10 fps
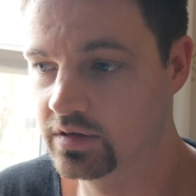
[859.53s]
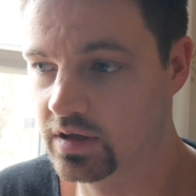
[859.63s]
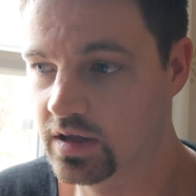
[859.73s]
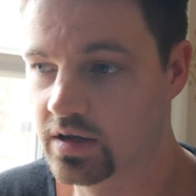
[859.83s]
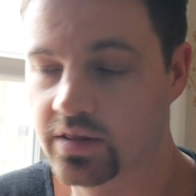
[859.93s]

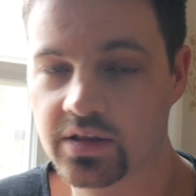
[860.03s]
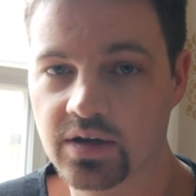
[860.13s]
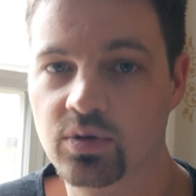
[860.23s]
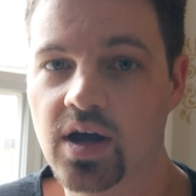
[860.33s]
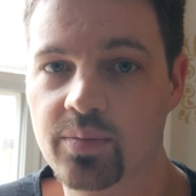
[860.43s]
And I think
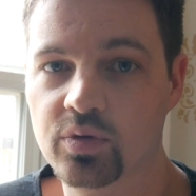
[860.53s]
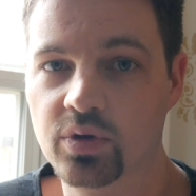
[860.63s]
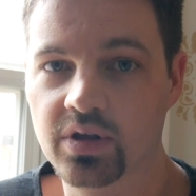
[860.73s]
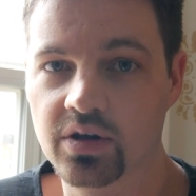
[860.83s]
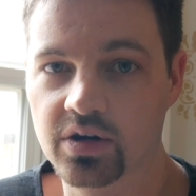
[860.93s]
that will happen
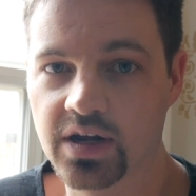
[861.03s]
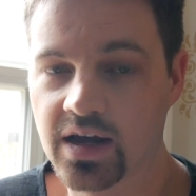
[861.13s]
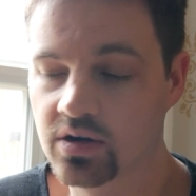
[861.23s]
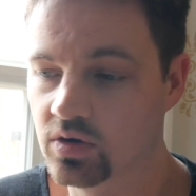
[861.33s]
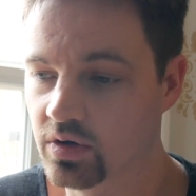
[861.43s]
with other
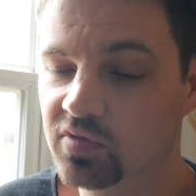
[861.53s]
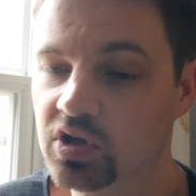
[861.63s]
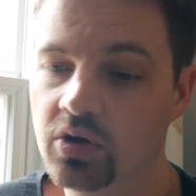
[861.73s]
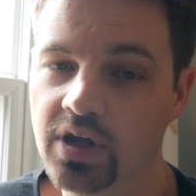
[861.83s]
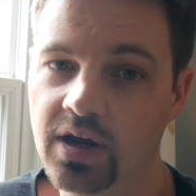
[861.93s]
categories.
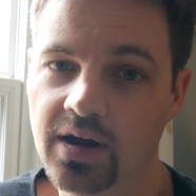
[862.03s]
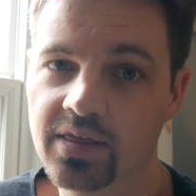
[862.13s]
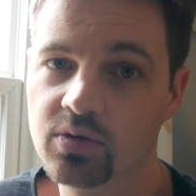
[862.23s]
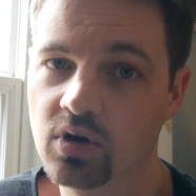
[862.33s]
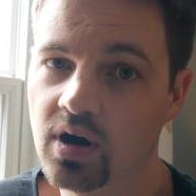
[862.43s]
So yeah, I
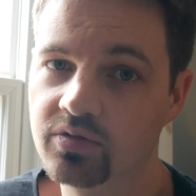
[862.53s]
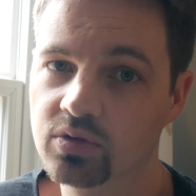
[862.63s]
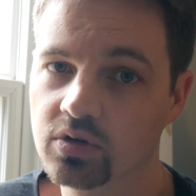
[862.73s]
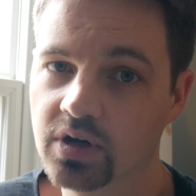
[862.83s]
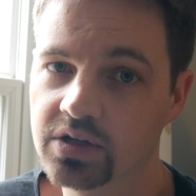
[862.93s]
think we're off
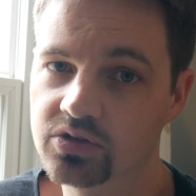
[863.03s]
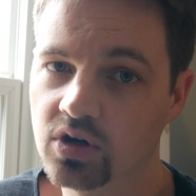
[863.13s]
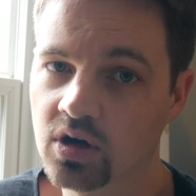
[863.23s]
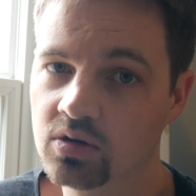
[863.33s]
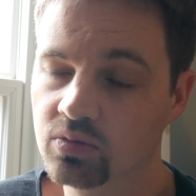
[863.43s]
to a great
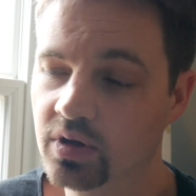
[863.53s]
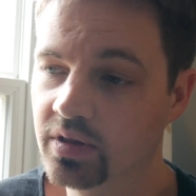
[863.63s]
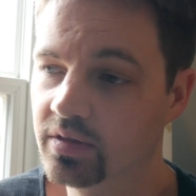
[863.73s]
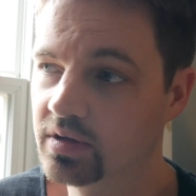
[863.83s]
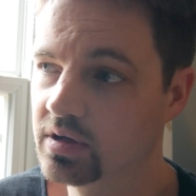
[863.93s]
start
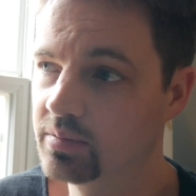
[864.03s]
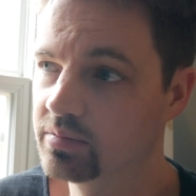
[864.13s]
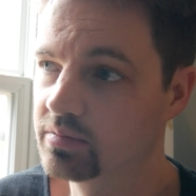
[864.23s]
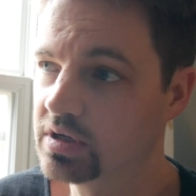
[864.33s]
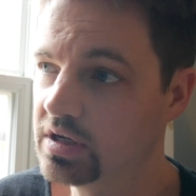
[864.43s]
with
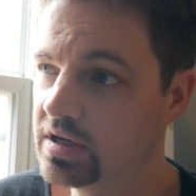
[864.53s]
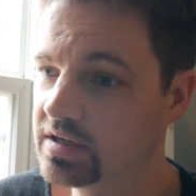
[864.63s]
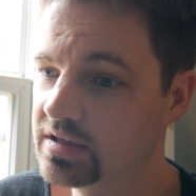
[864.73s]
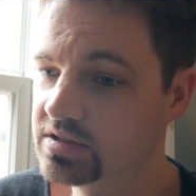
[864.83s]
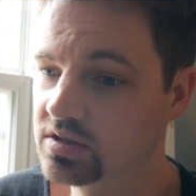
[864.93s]

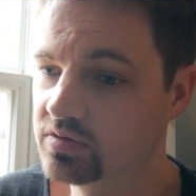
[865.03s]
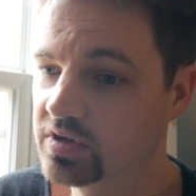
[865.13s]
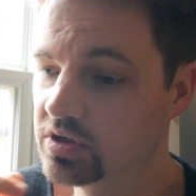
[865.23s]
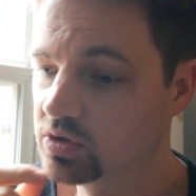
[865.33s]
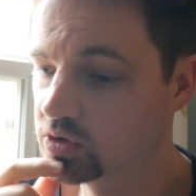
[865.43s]
Tesla's
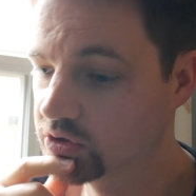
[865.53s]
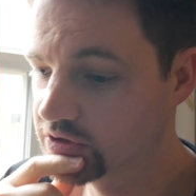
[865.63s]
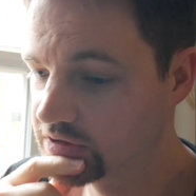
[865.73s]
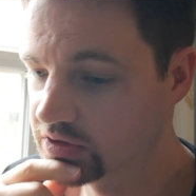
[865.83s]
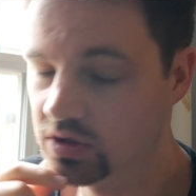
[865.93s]

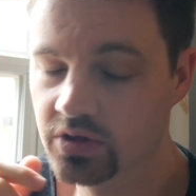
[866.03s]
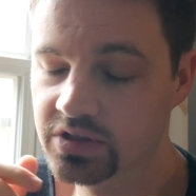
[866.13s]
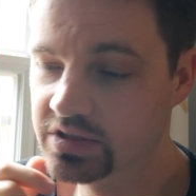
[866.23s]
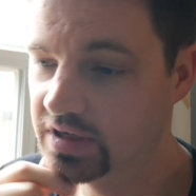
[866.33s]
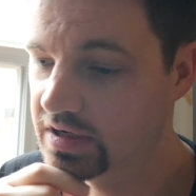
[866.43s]
vehicles. It's always
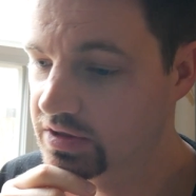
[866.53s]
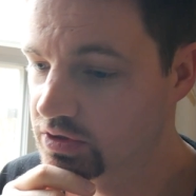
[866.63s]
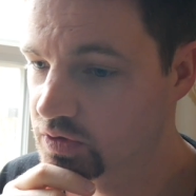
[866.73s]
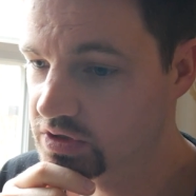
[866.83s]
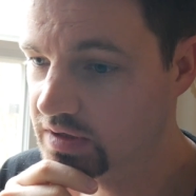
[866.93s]
exciting, the
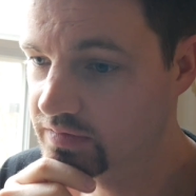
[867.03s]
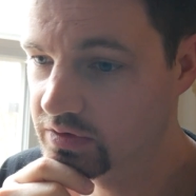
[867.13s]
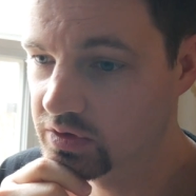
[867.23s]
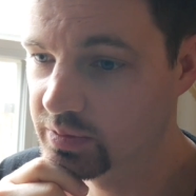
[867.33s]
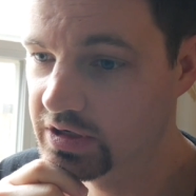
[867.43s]
new stuff that
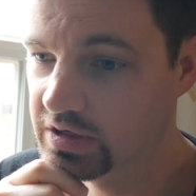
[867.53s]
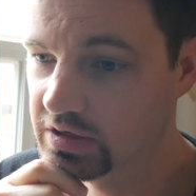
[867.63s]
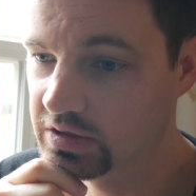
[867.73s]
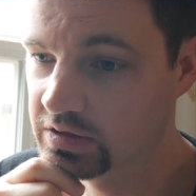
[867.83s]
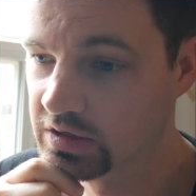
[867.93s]
they're
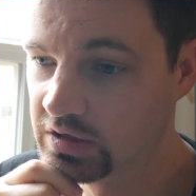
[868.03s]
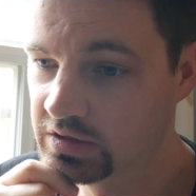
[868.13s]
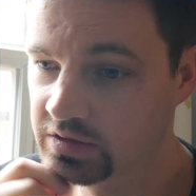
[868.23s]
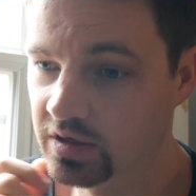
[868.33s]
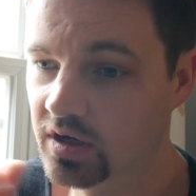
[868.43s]
making.
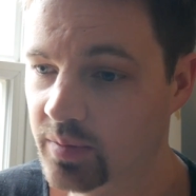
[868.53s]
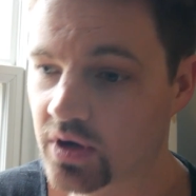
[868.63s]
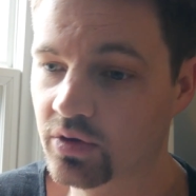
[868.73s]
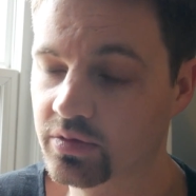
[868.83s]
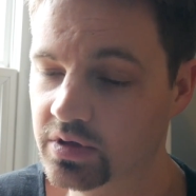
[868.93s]

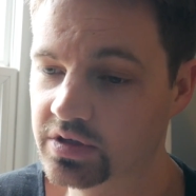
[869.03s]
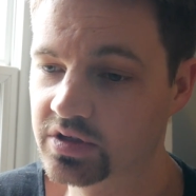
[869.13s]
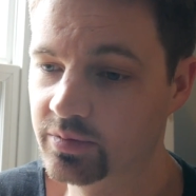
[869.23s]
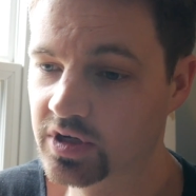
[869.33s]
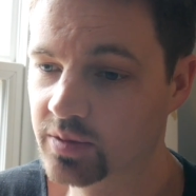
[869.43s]
Model 3 is
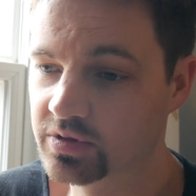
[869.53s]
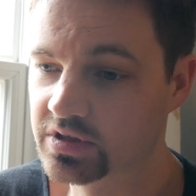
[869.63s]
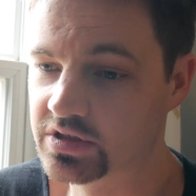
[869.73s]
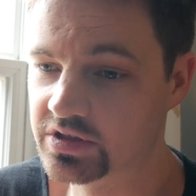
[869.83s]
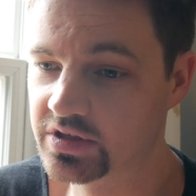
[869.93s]
coming up, as
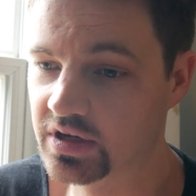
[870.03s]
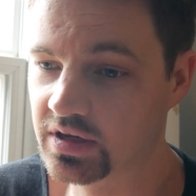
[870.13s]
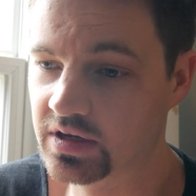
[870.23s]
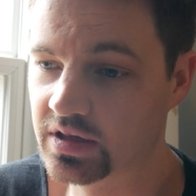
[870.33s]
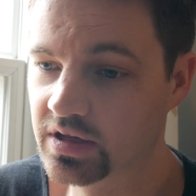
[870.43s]
I just
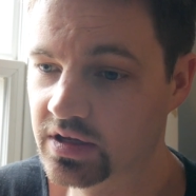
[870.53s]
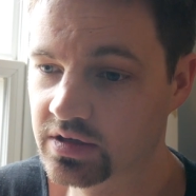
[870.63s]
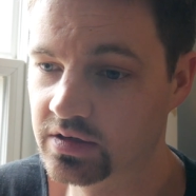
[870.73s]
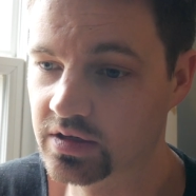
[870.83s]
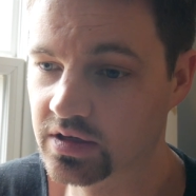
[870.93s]
said, and
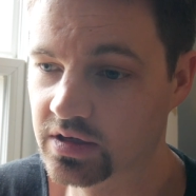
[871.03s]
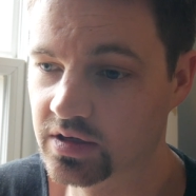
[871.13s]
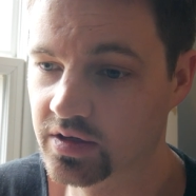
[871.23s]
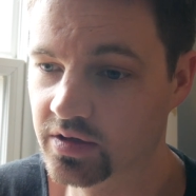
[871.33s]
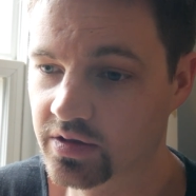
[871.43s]
then
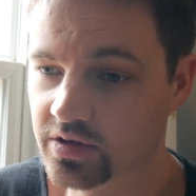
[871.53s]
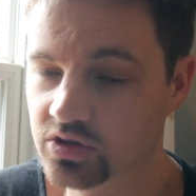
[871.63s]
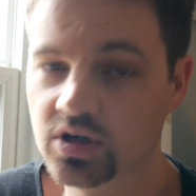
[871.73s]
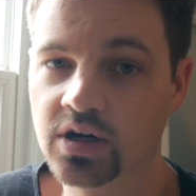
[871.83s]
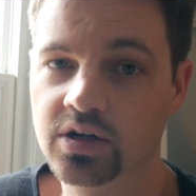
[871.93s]
the
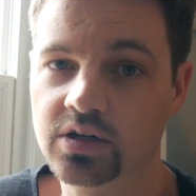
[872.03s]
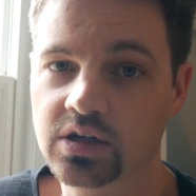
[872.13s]
truck